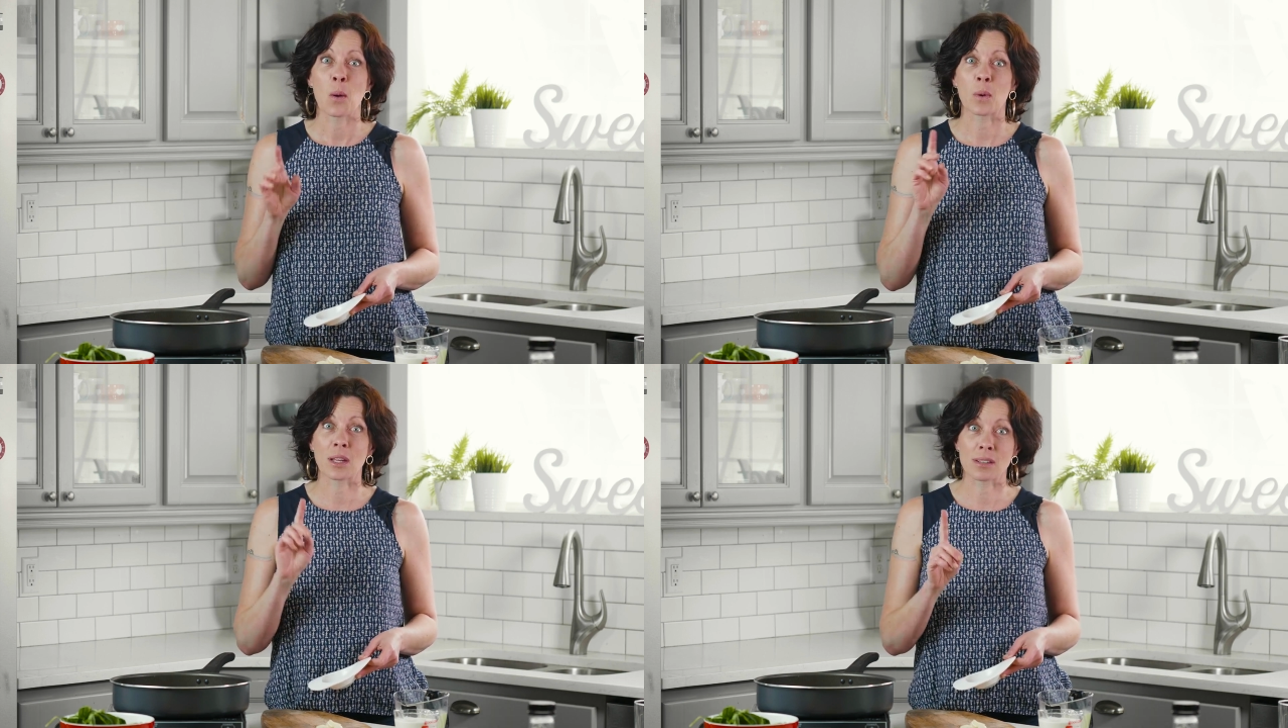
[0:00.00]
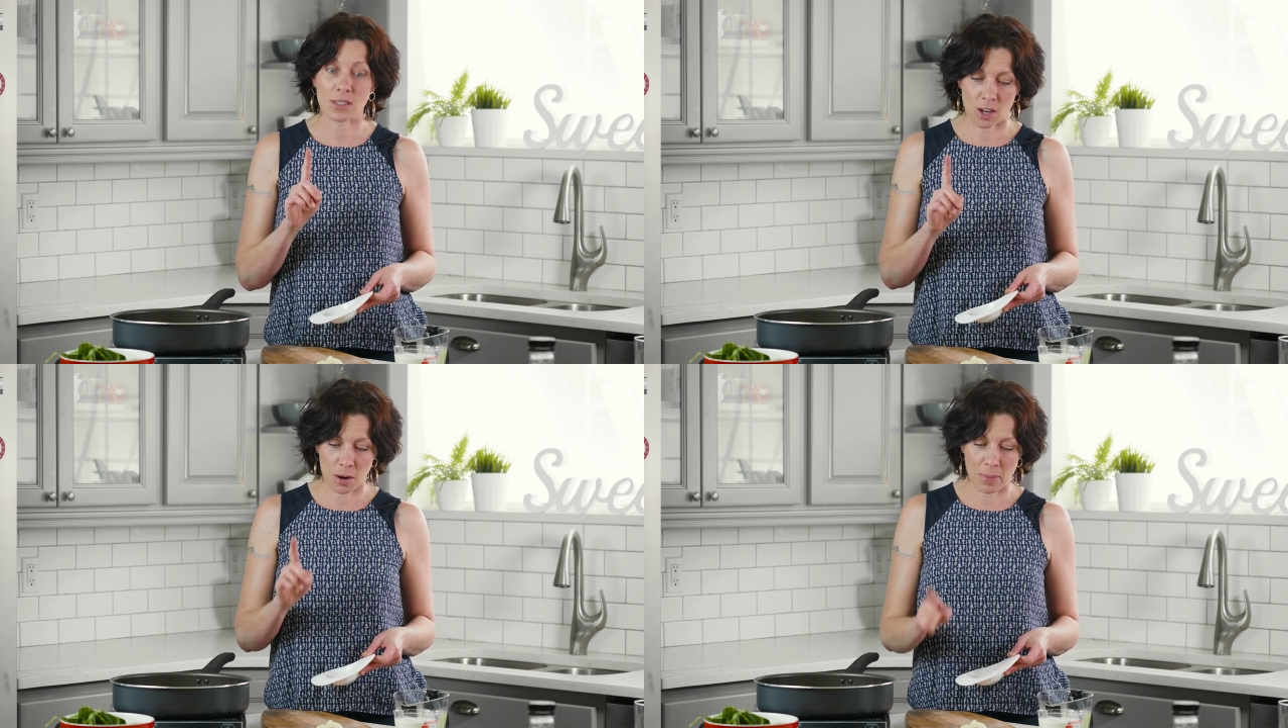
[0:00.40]
We're gonna
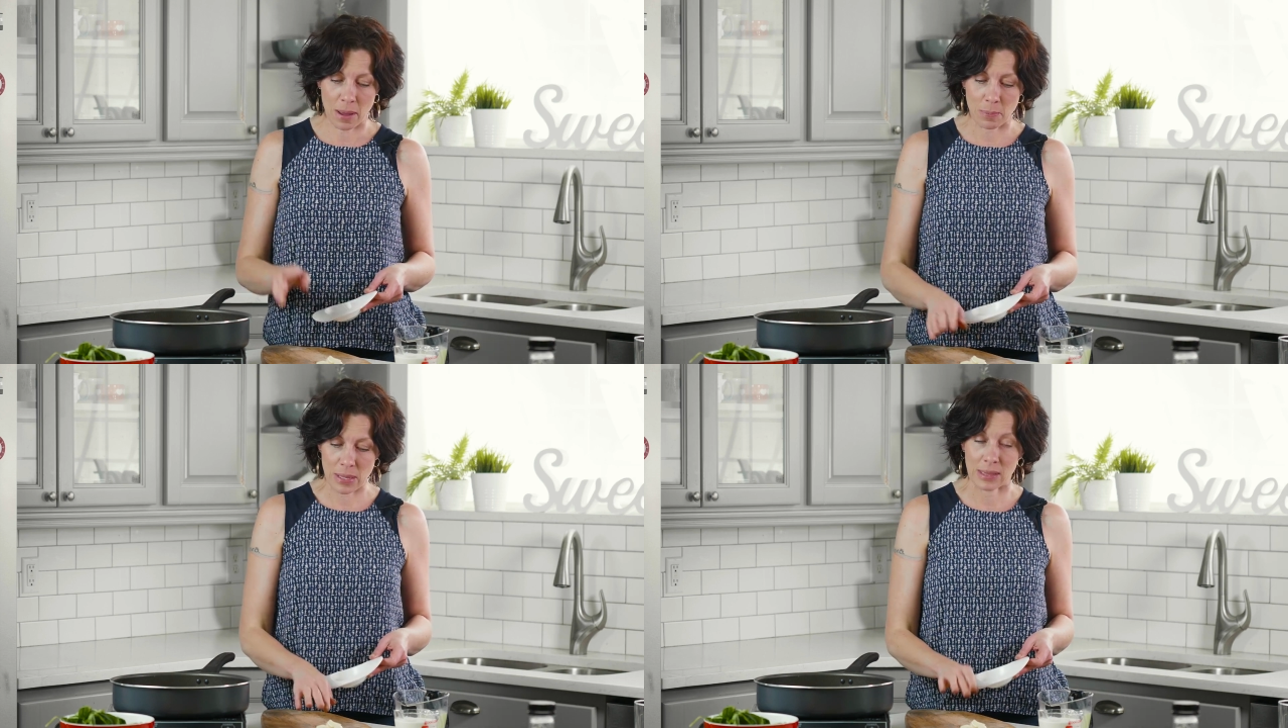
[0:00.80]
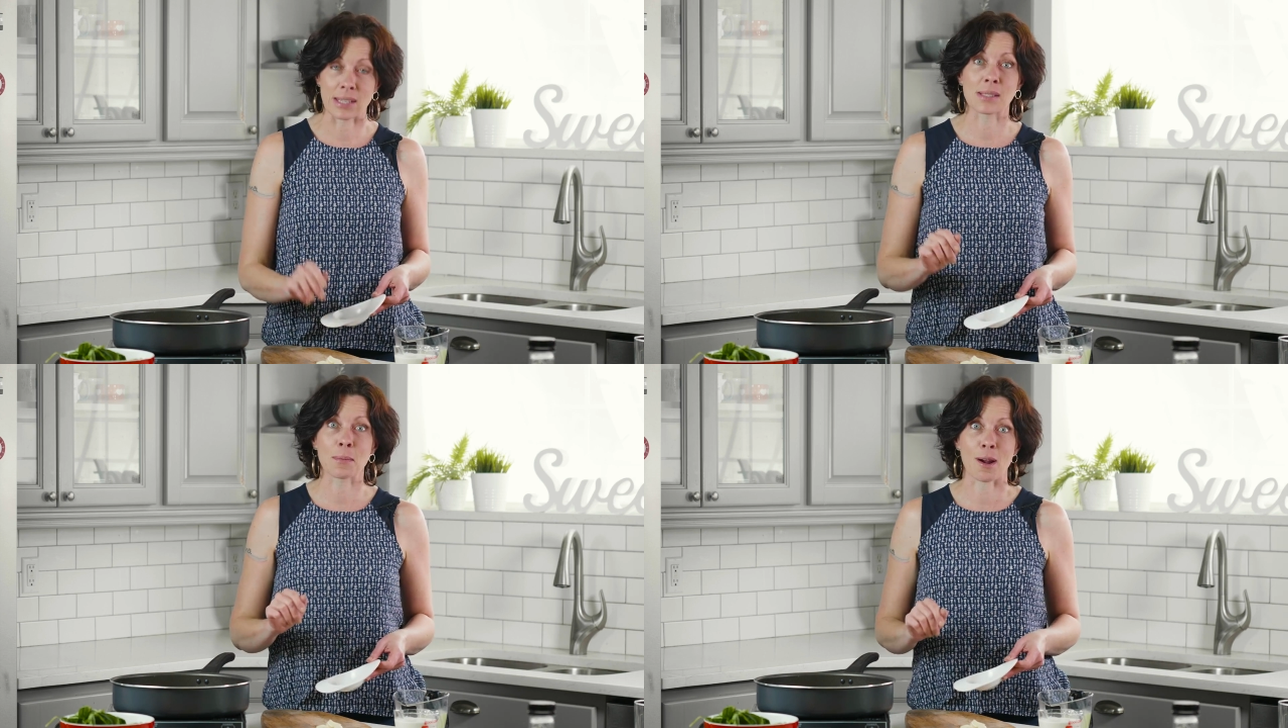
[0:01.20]
start by
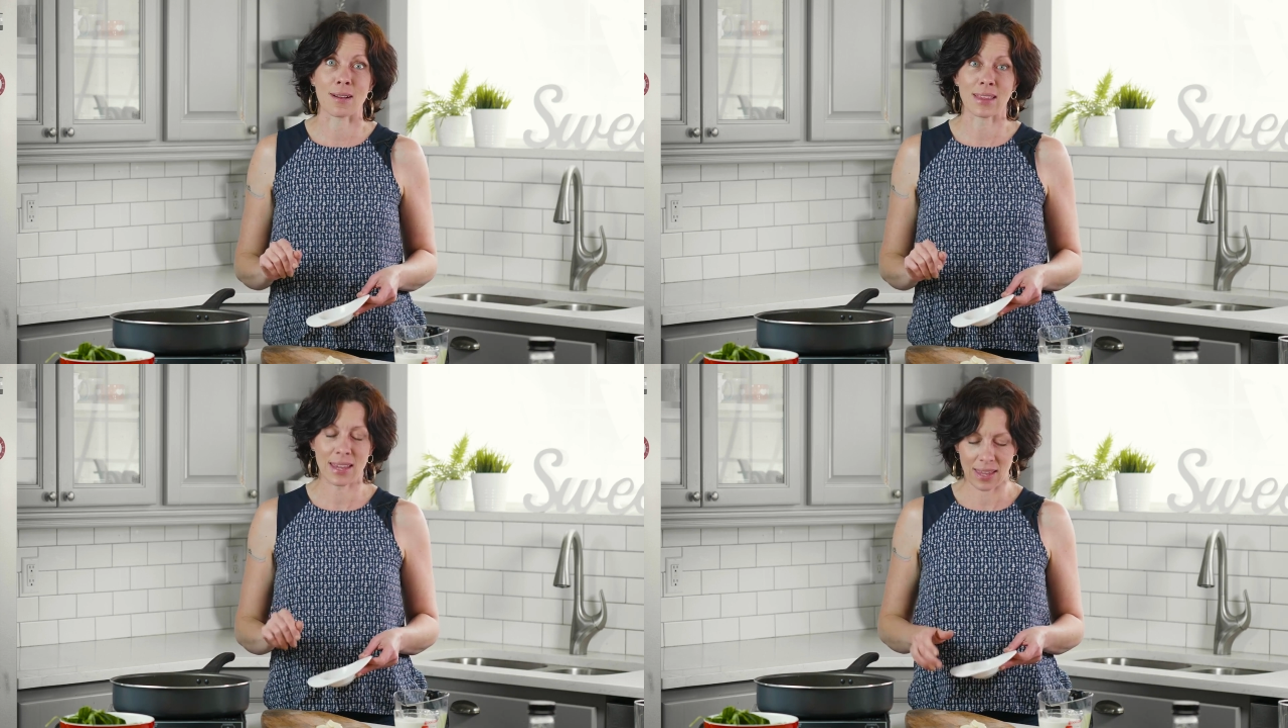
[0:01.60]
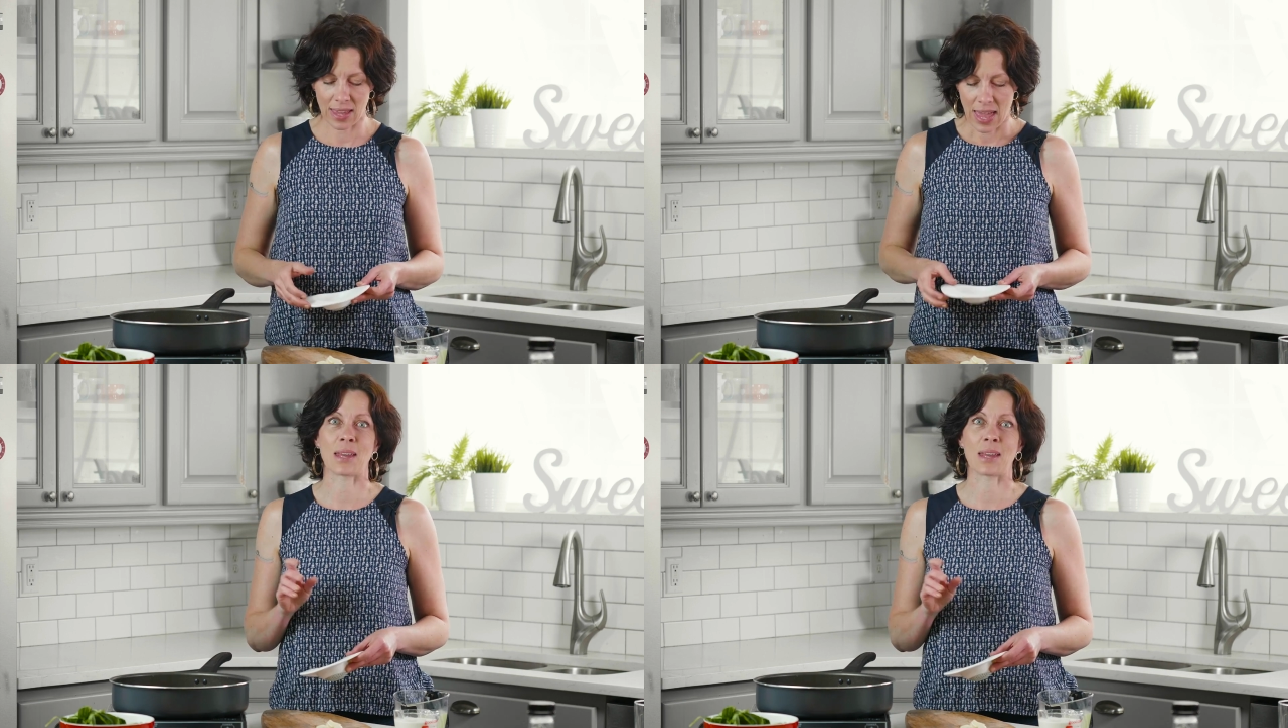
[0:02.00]
peeling some garlic,